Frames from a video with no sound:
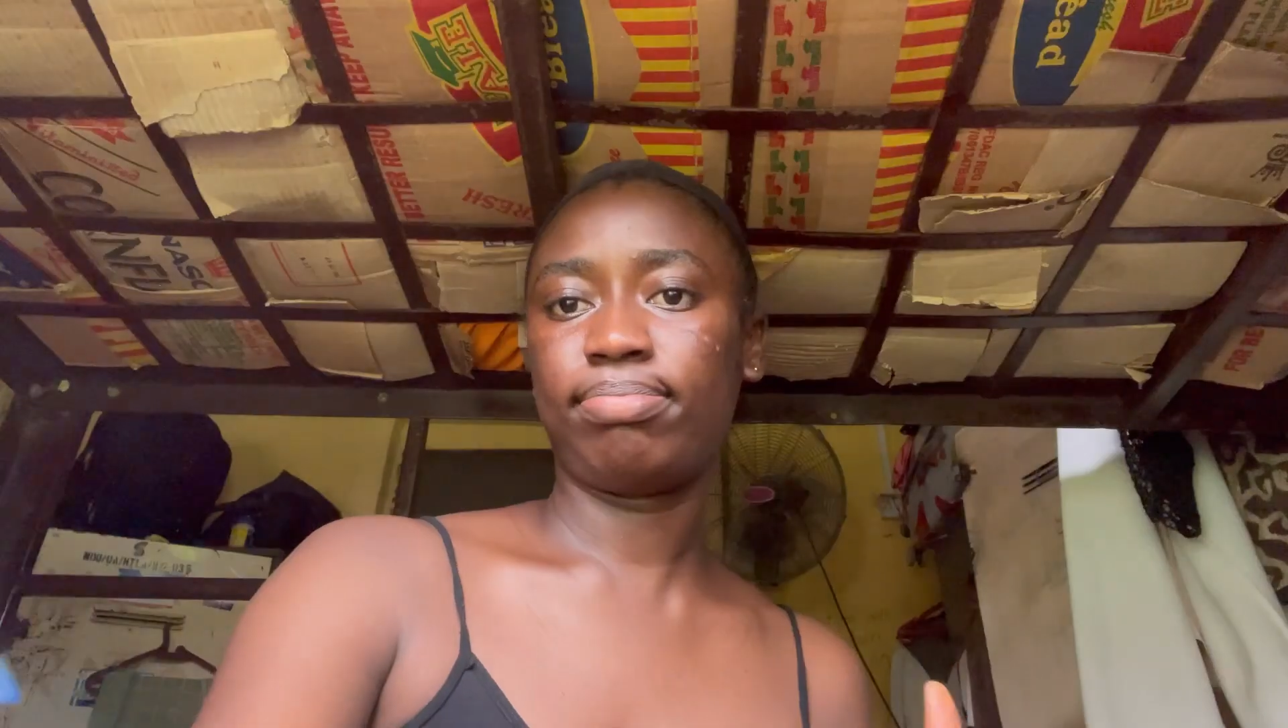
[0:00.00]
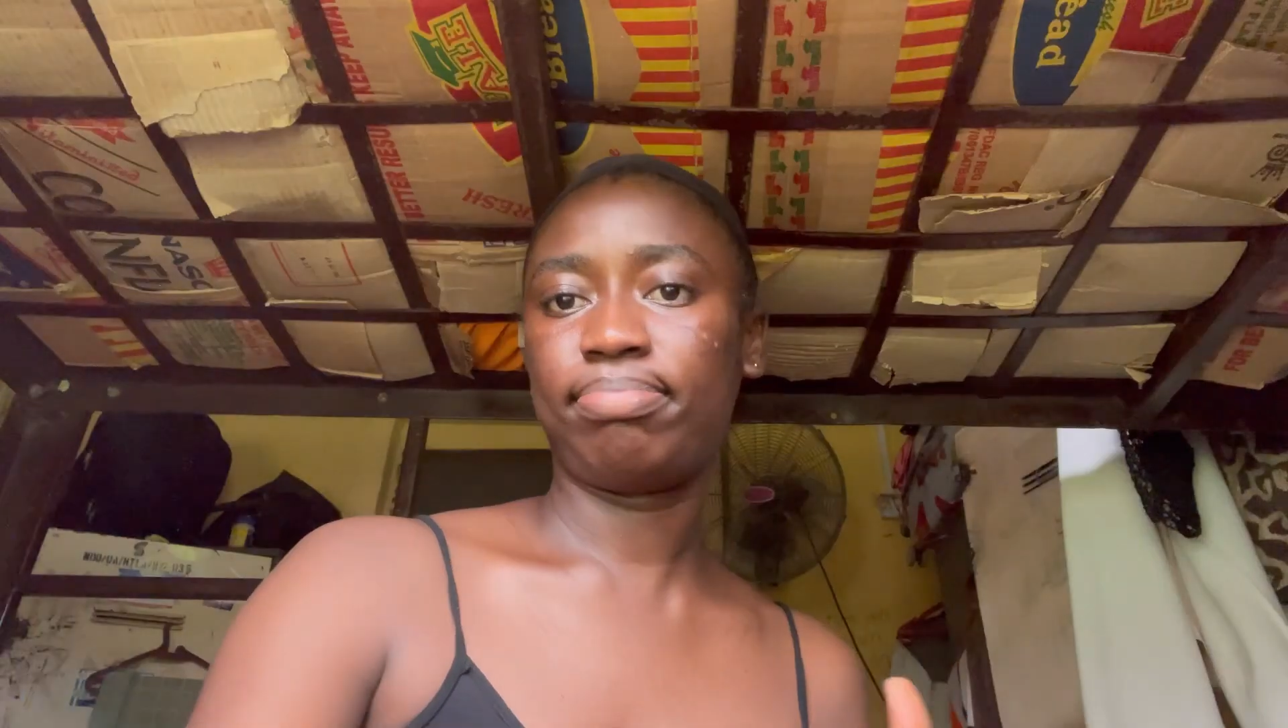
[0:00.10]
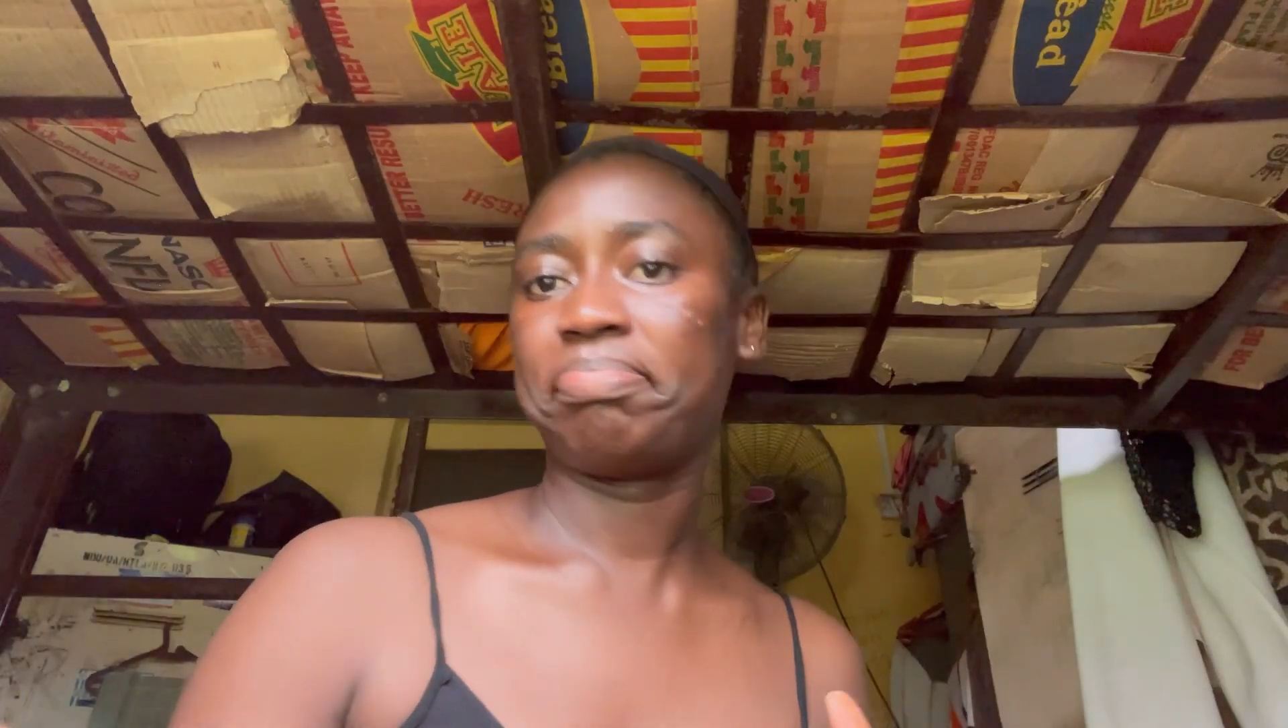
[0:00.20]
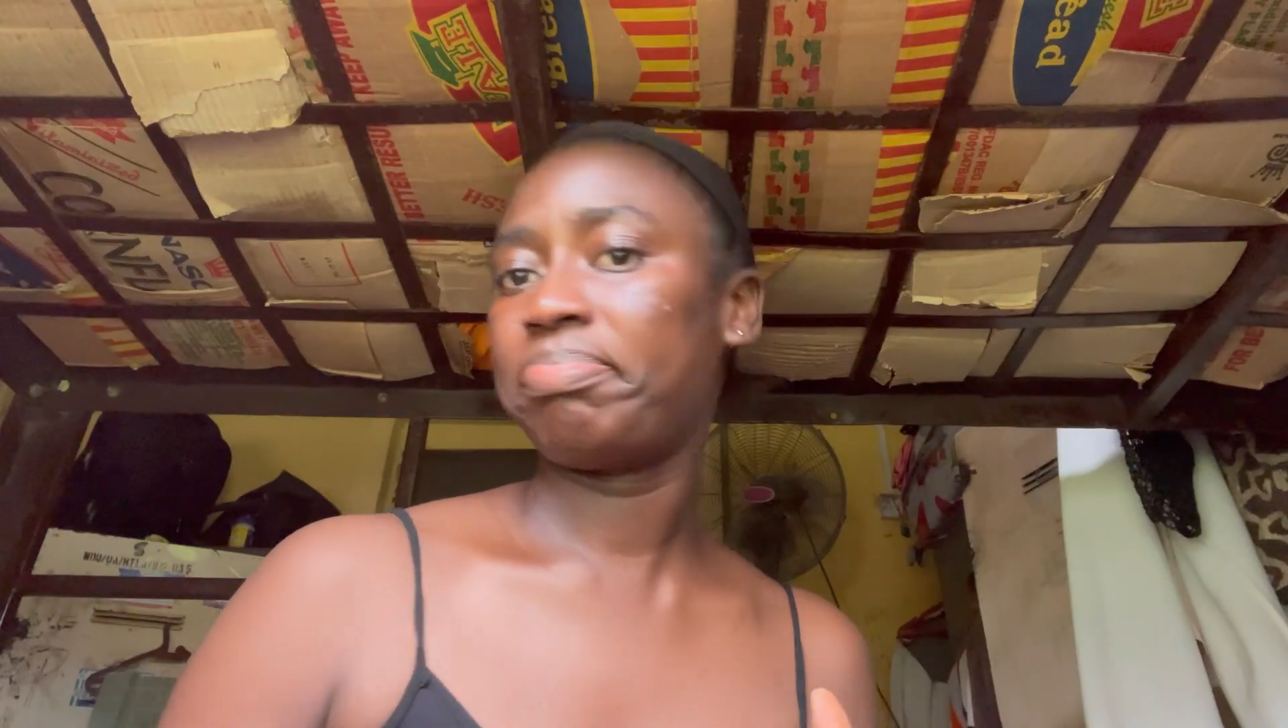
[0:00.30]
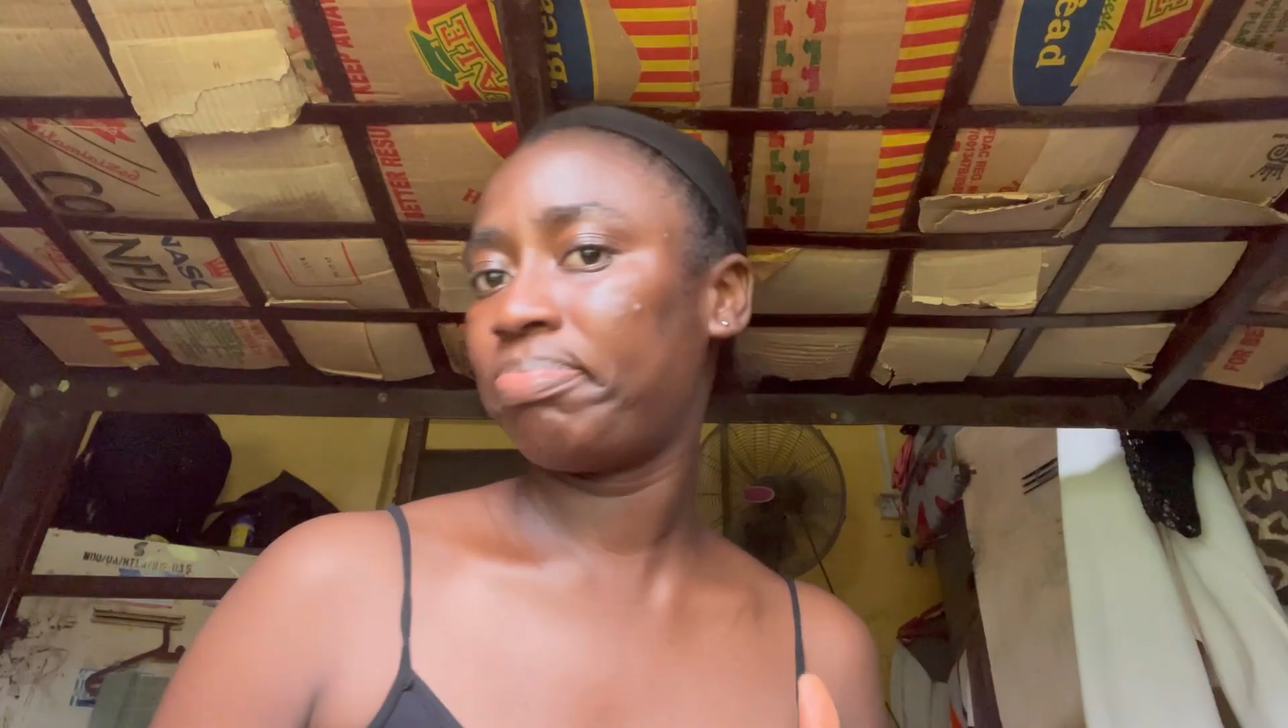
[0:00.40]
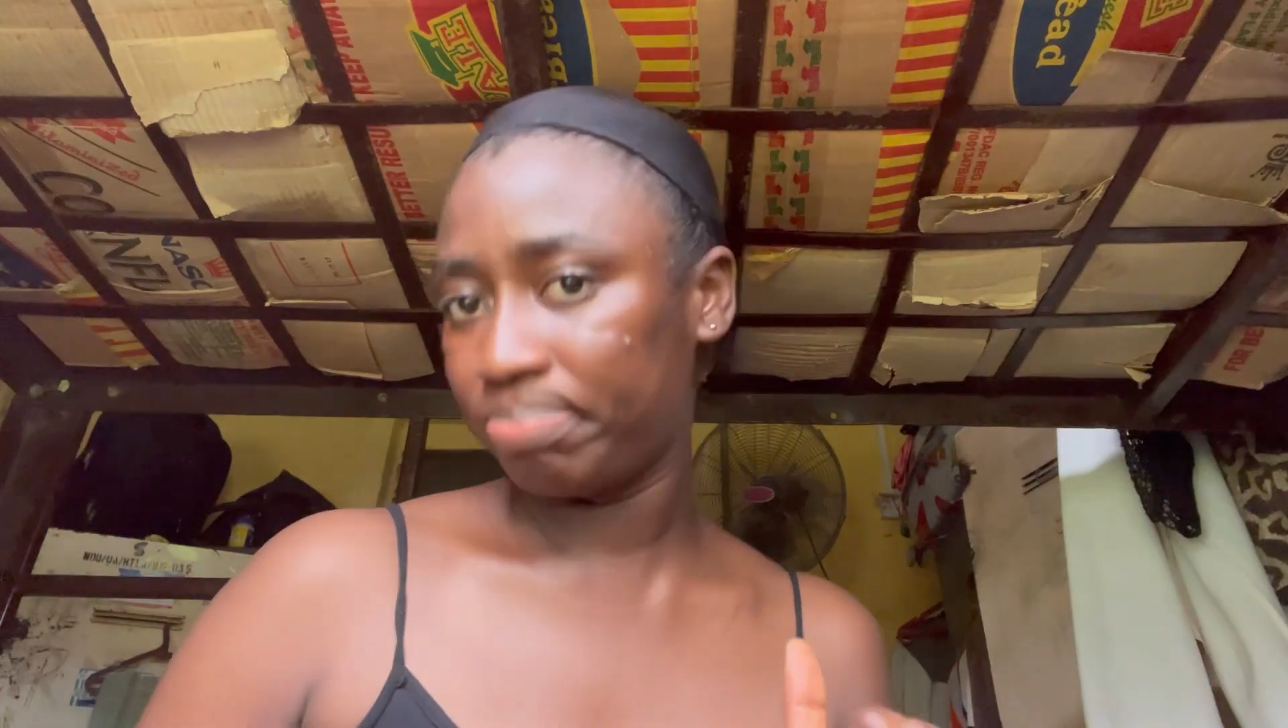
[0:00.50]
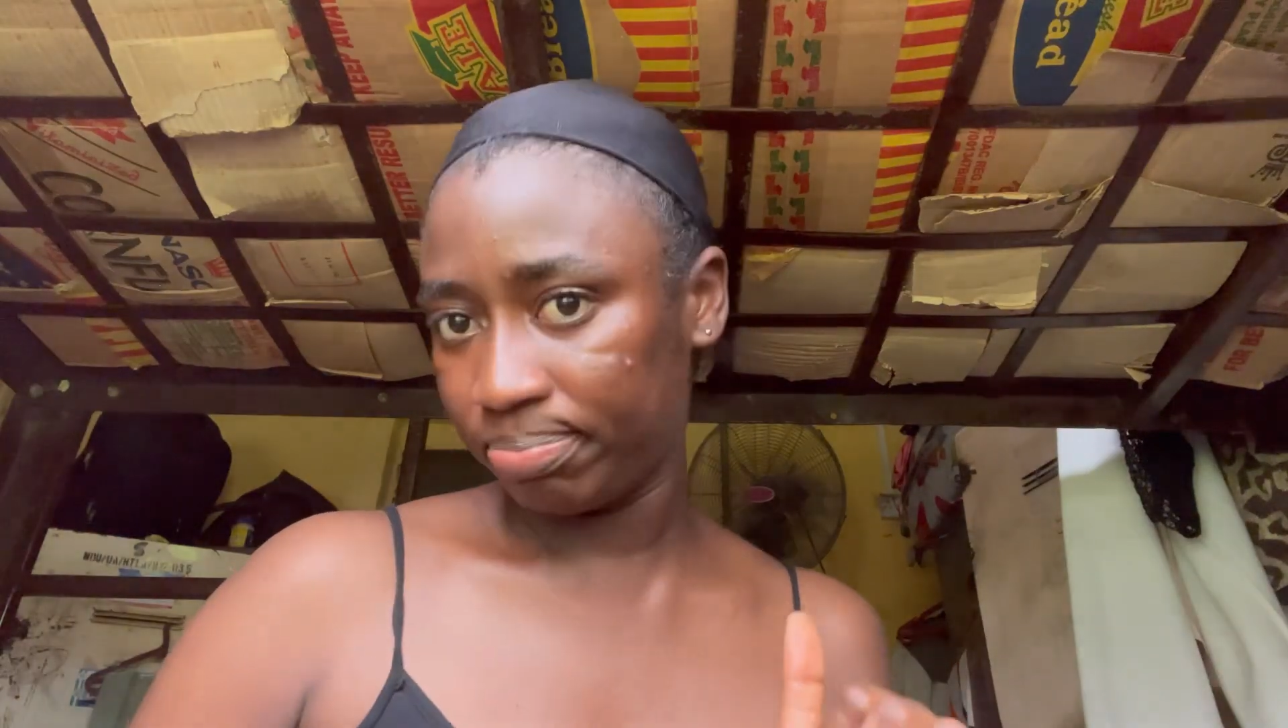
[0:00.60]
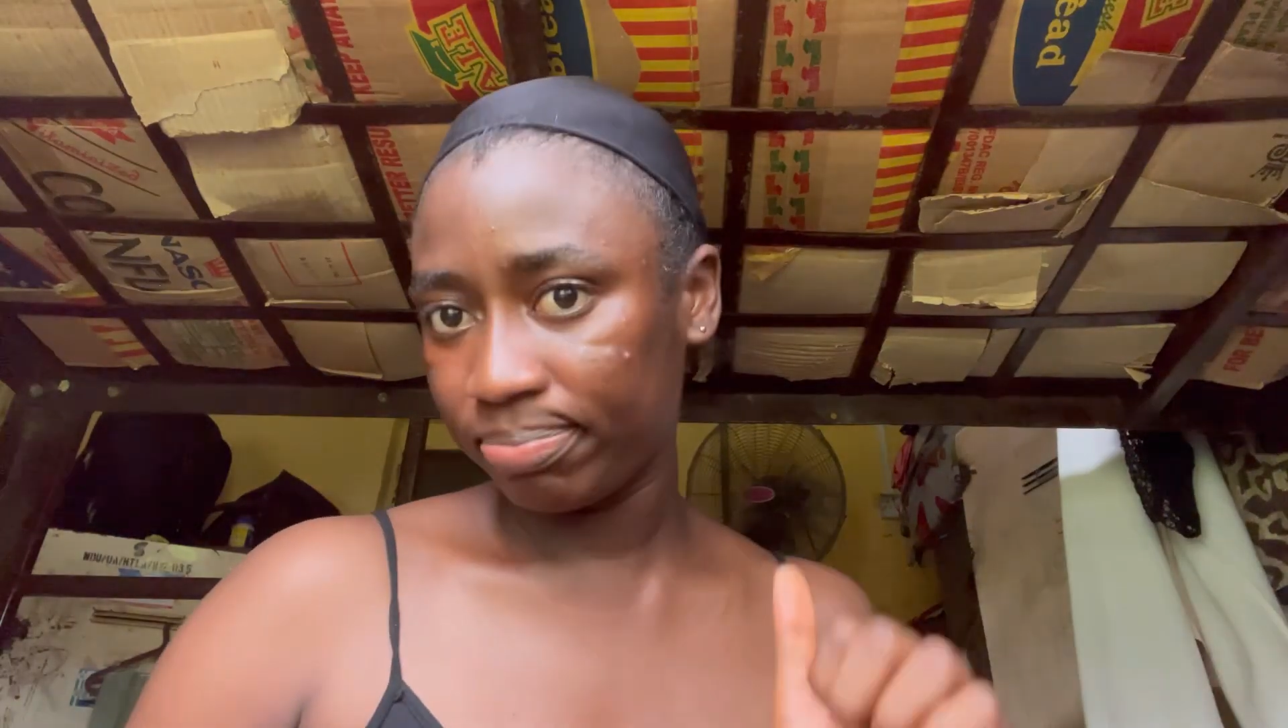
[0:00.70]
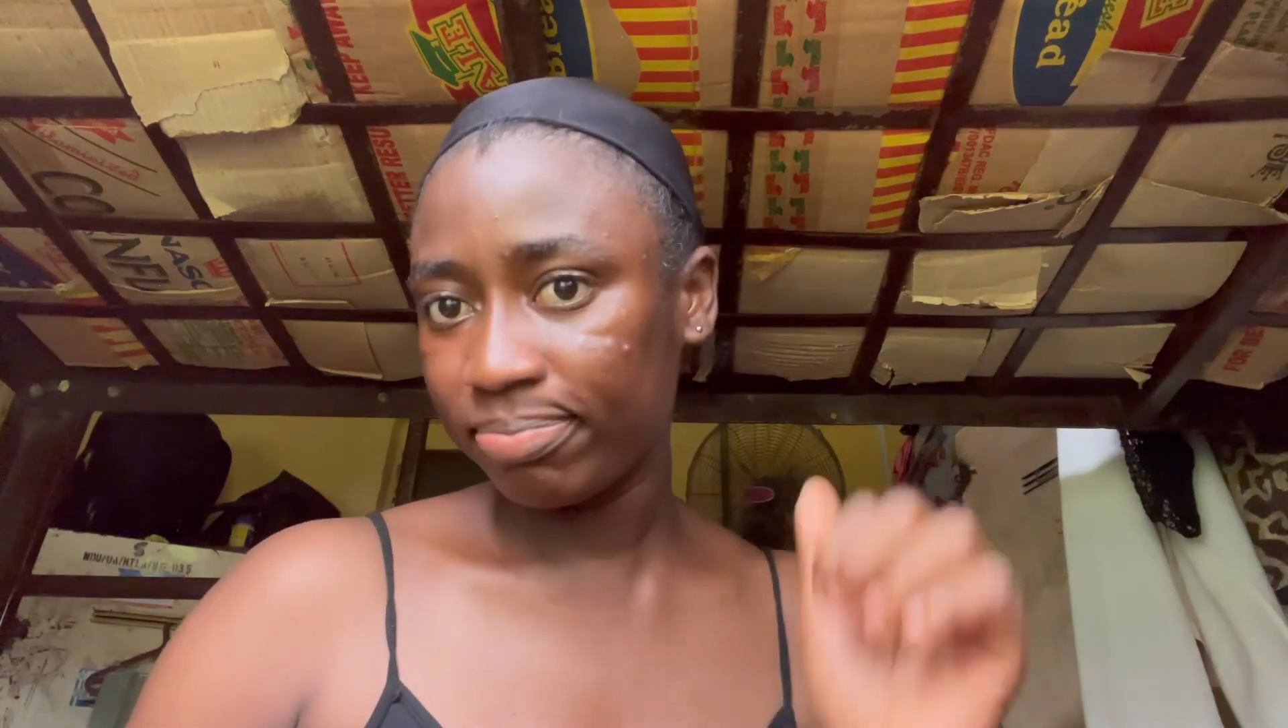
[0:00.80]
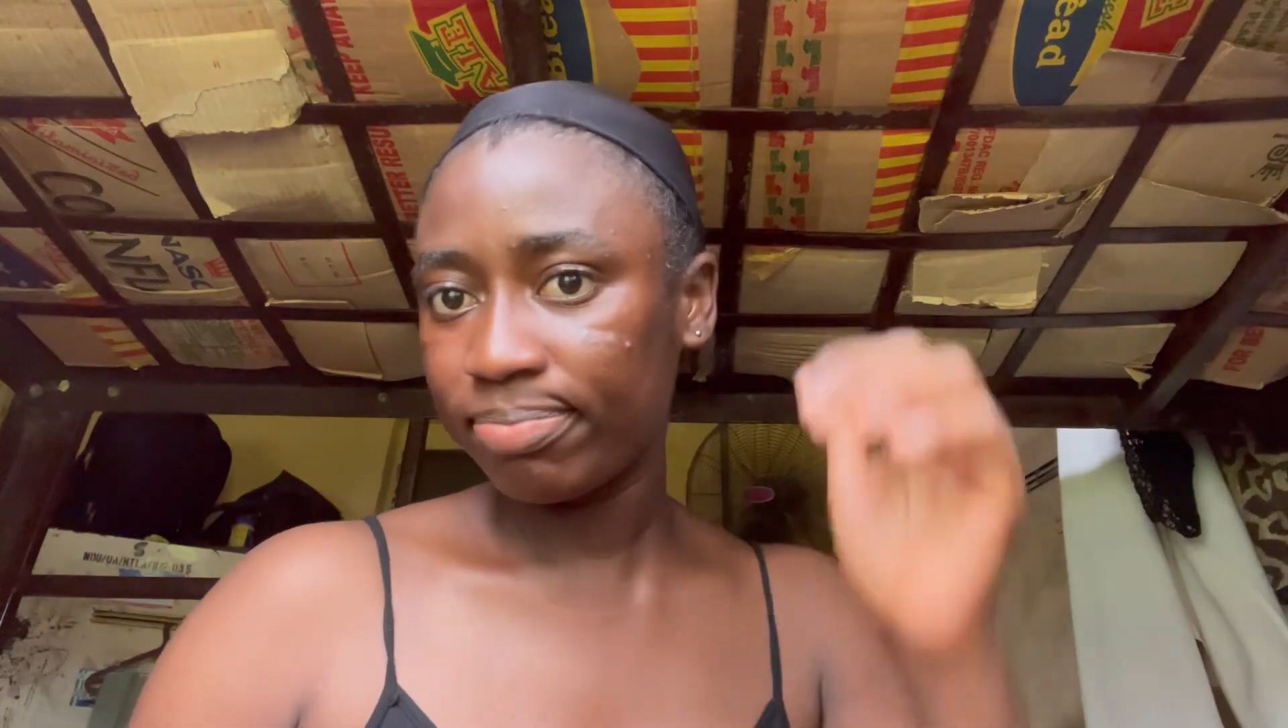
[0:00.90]

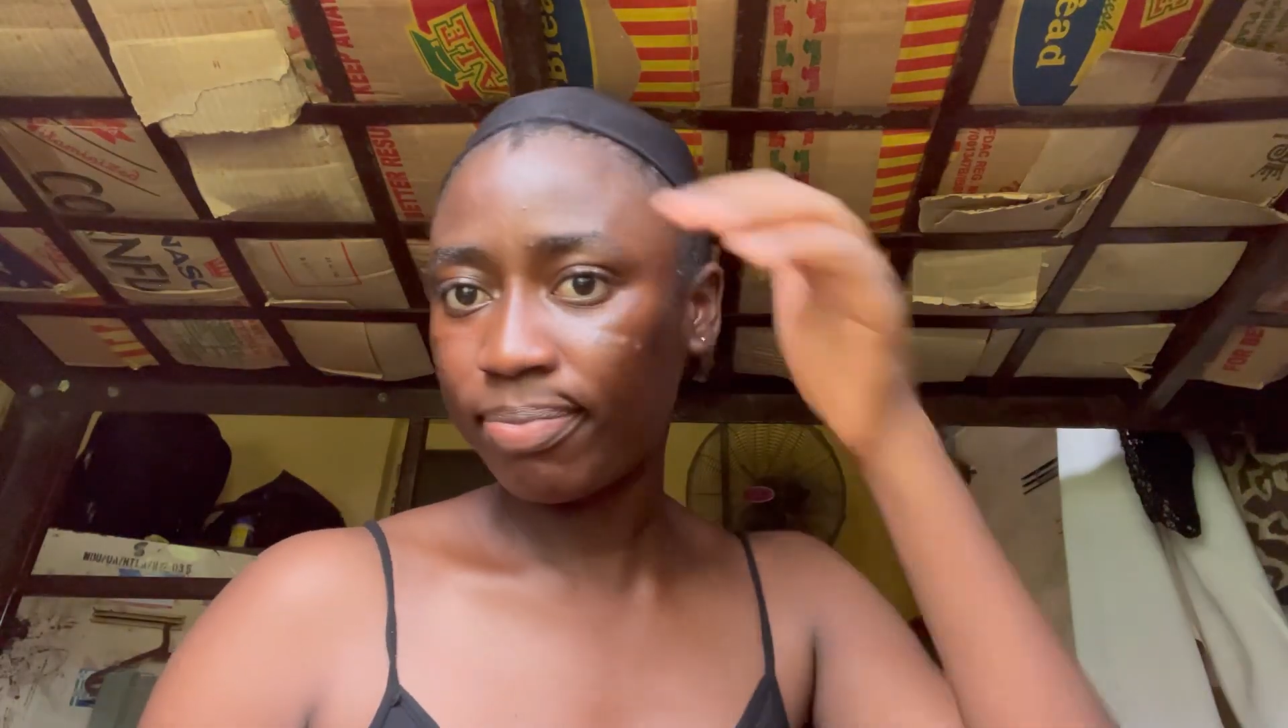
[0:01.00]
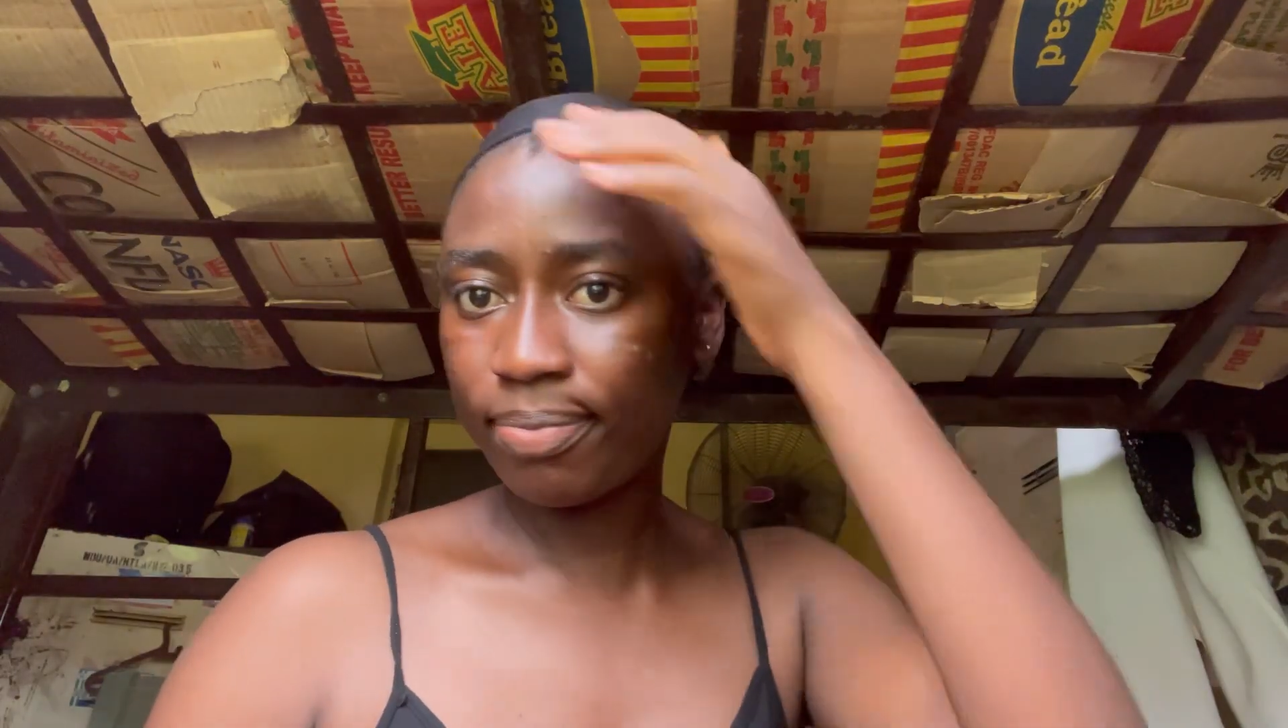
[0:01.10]
doing